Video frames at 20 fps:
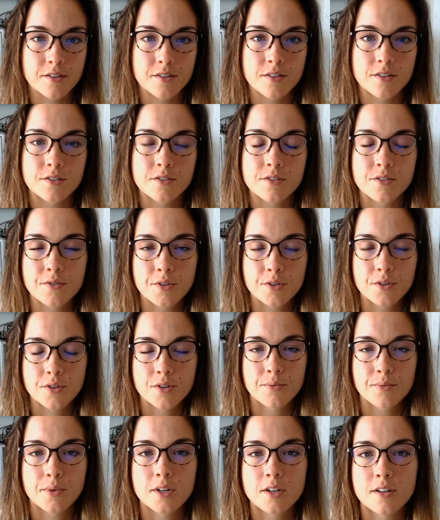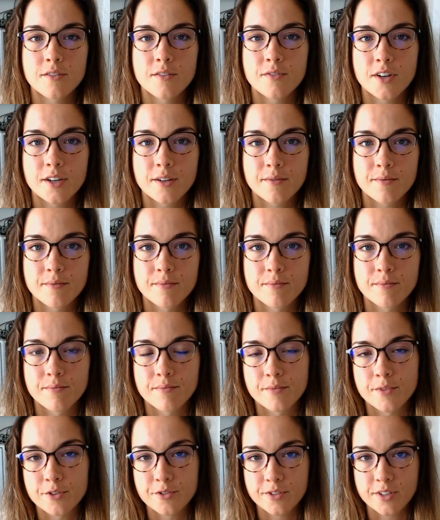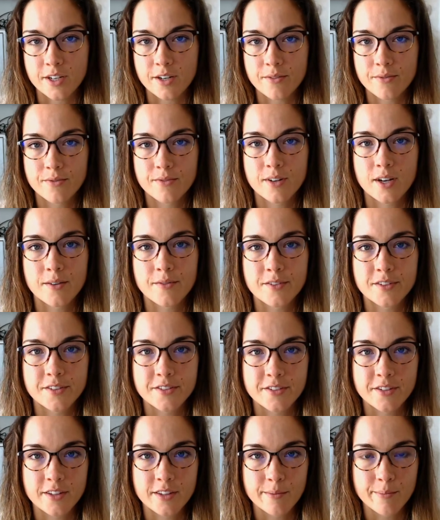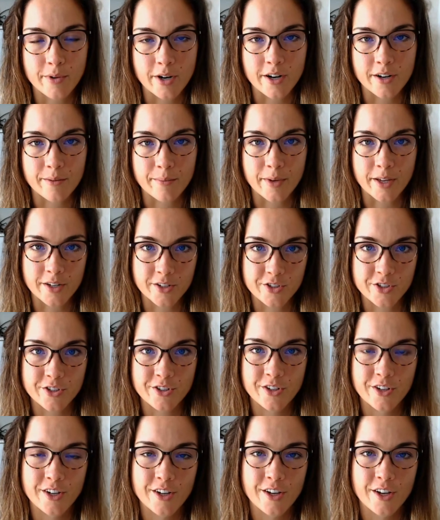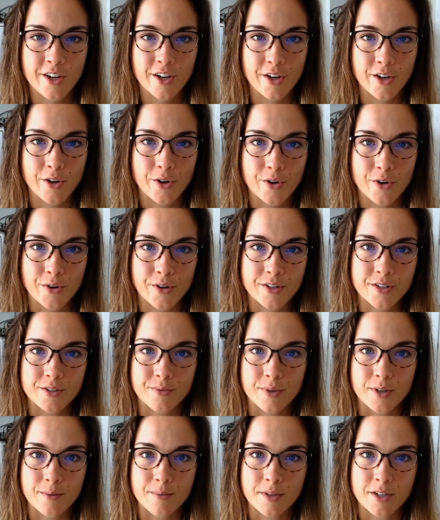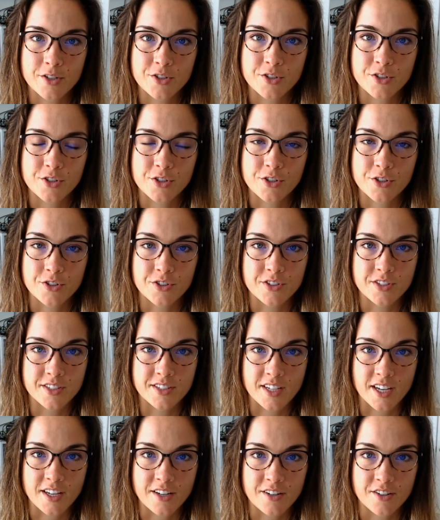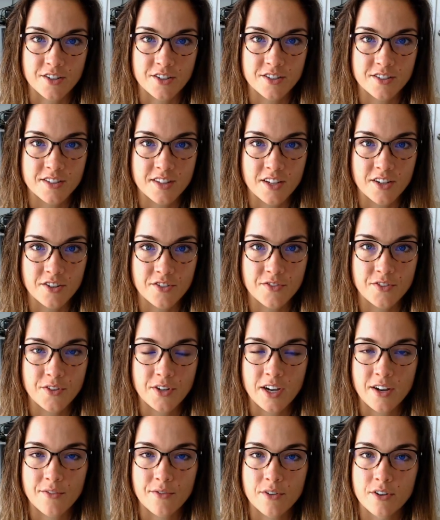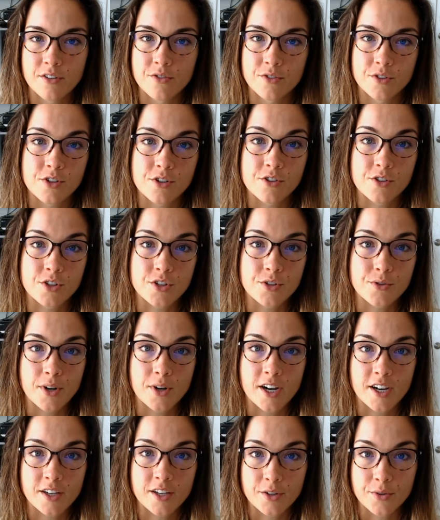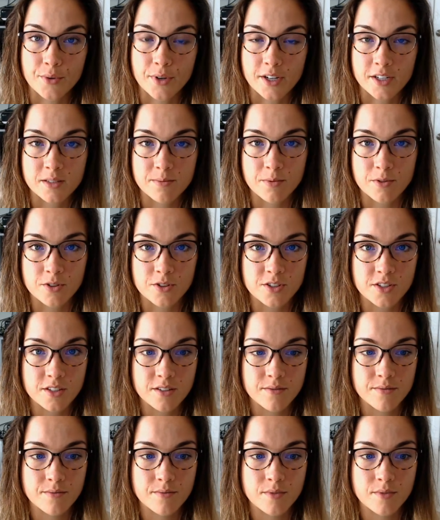So you're going to want to invite yourself, obviously, the product manager. You're going to want to make sure your designer is there if you have one, or your UI UX person.